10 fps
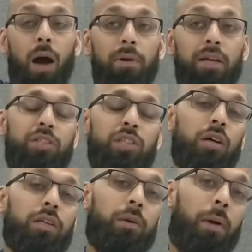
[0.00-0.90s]
I believe she's
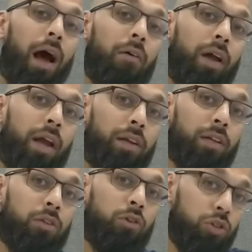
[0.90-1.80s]
going to have
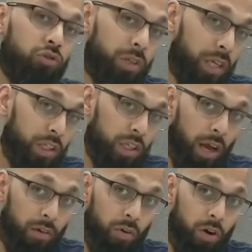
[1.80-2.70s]
a good
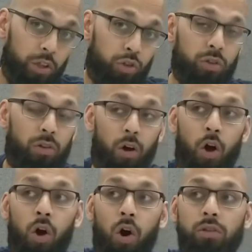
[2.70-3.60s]
strategic advantage on
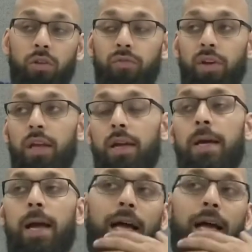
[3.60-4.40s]
the feet,